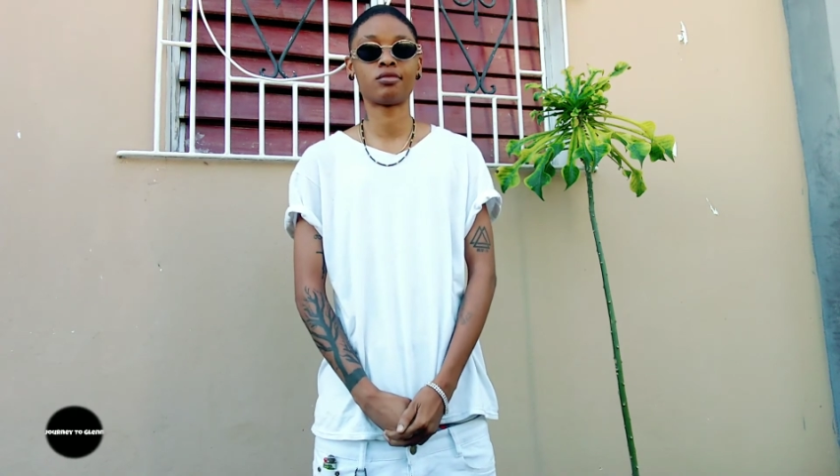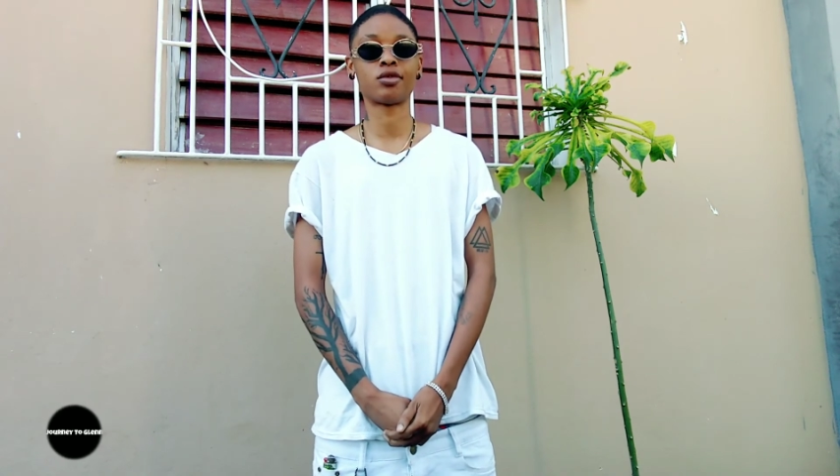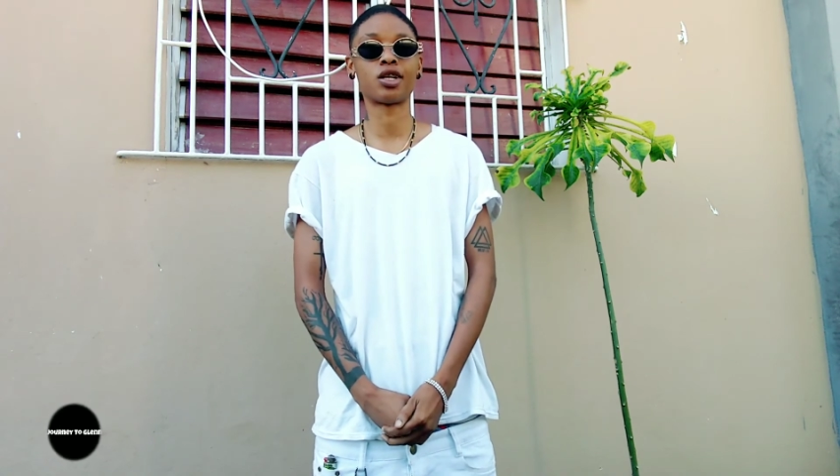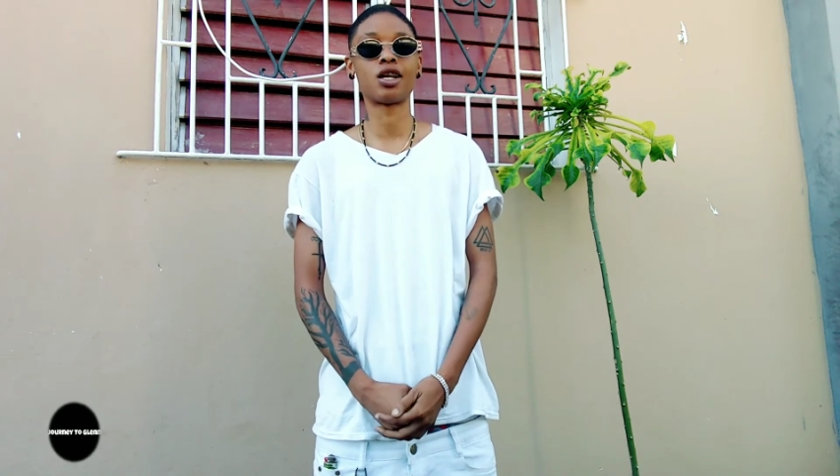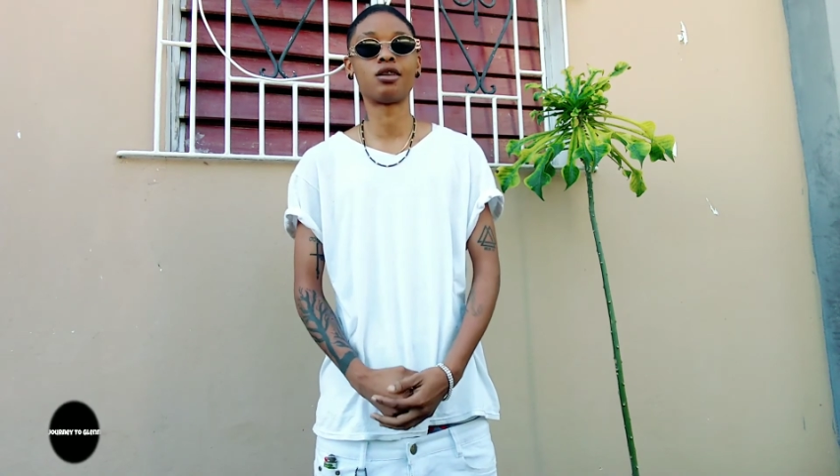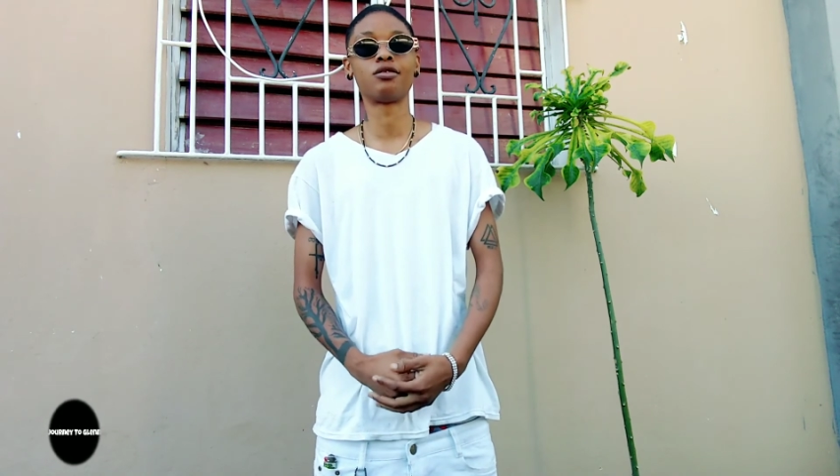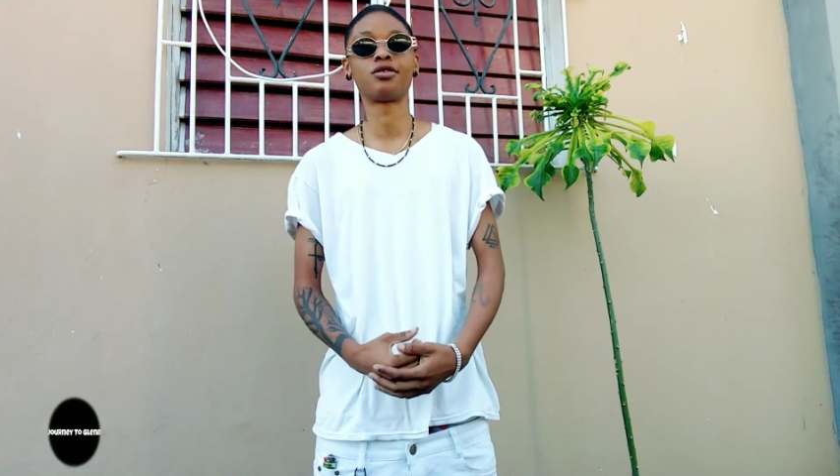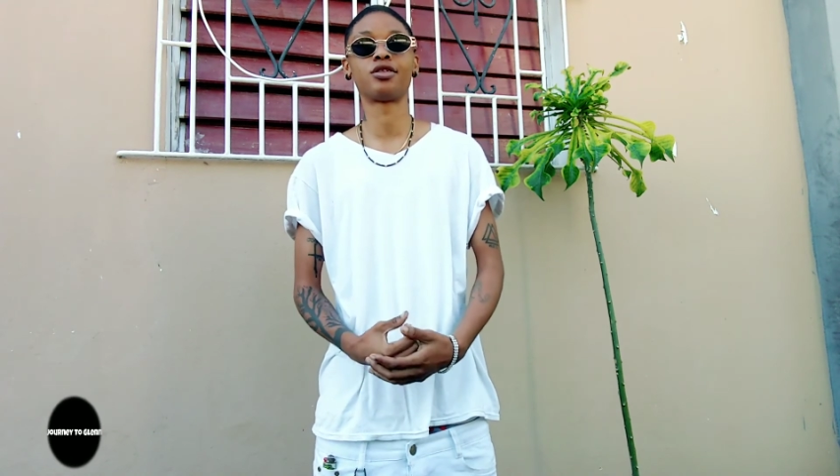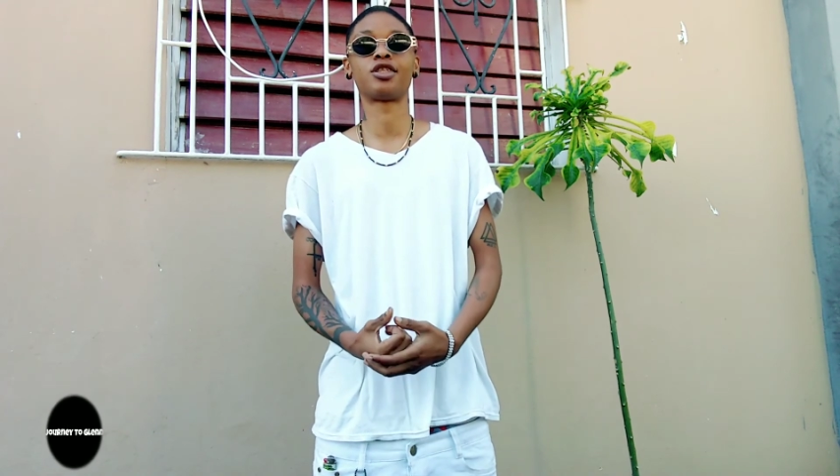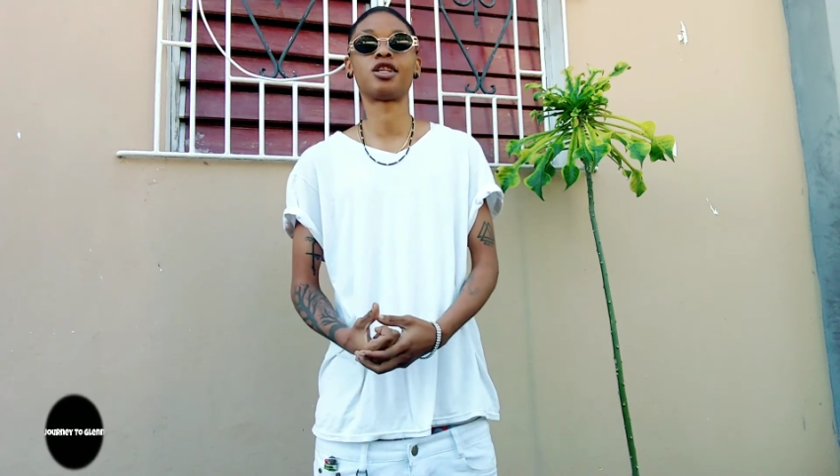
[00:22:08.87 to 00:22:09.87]
what I love
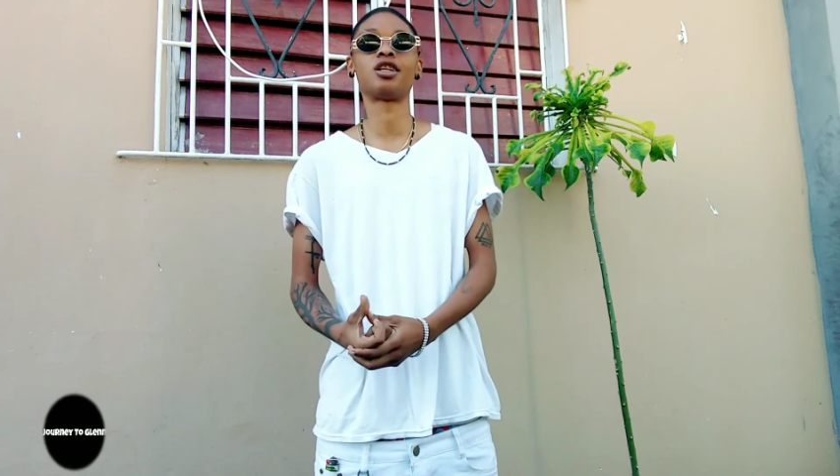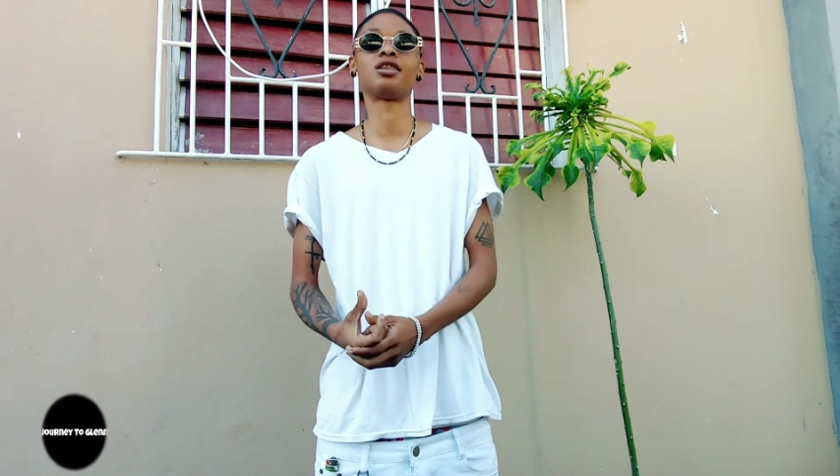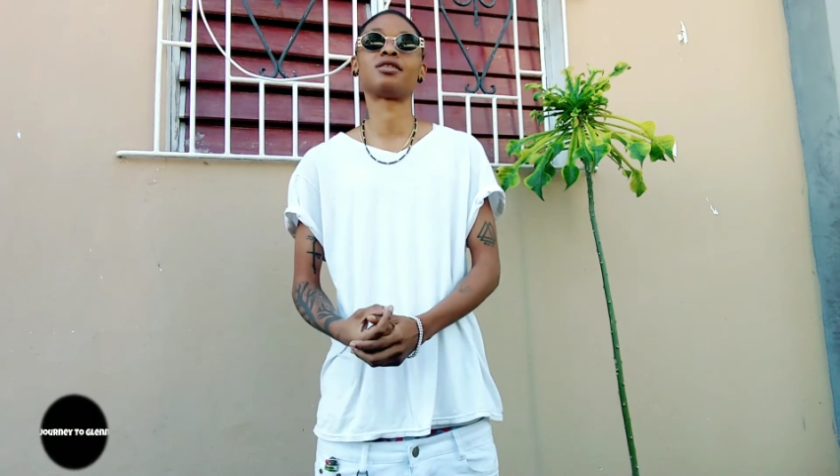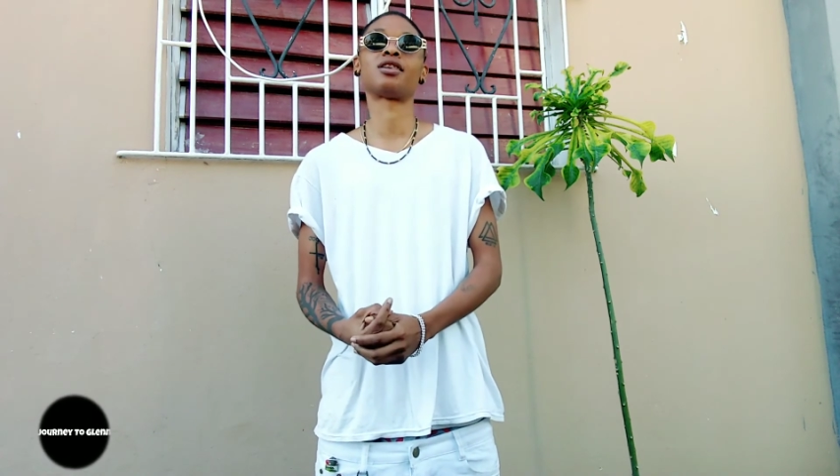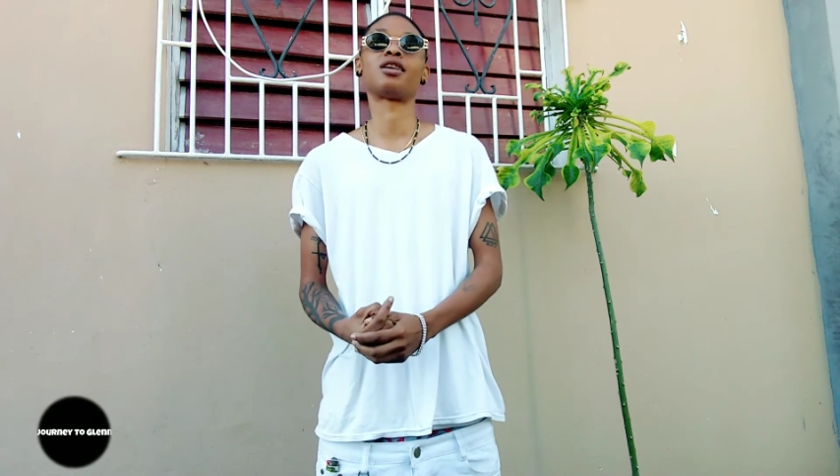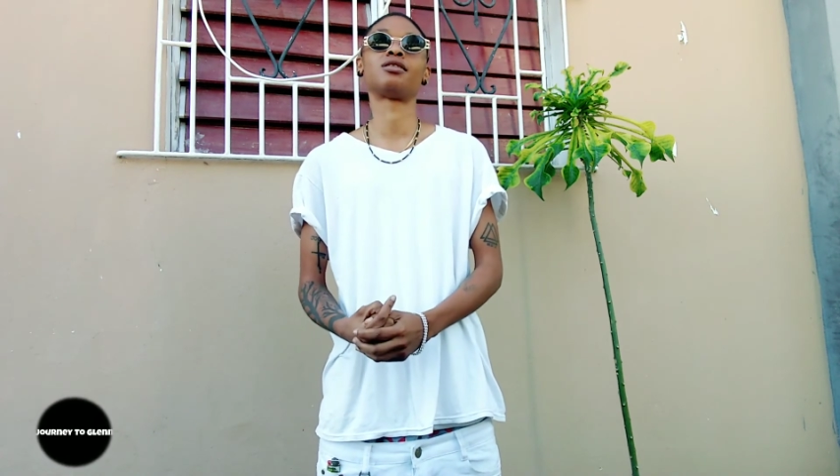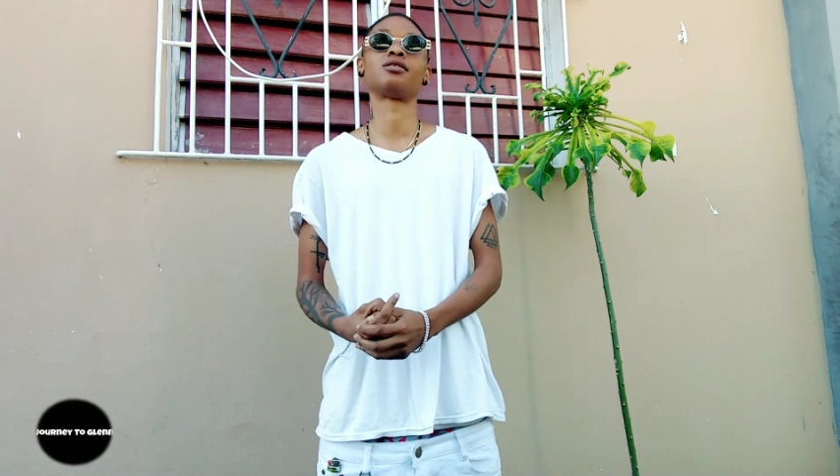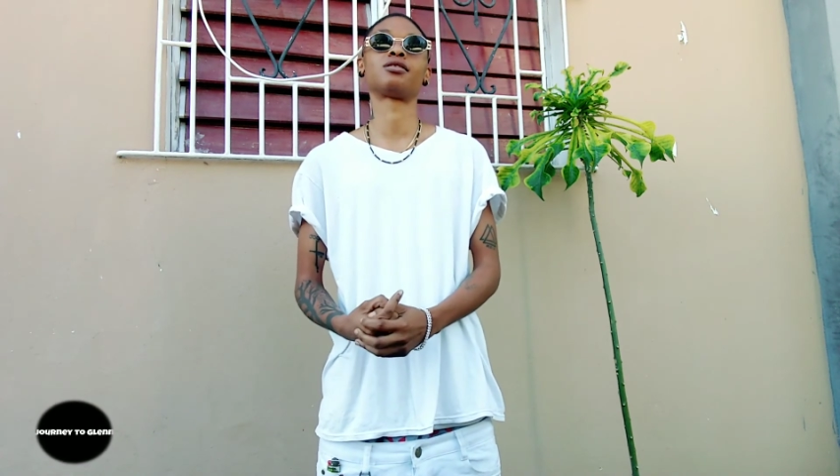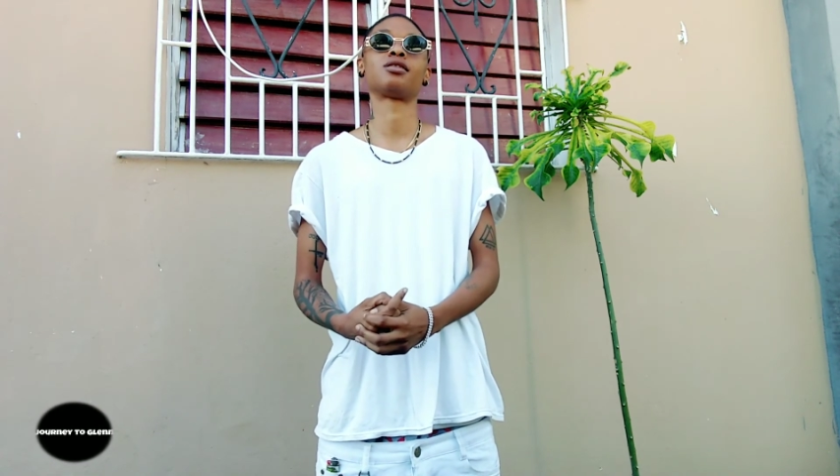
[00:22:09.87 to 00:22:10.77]
to say is that,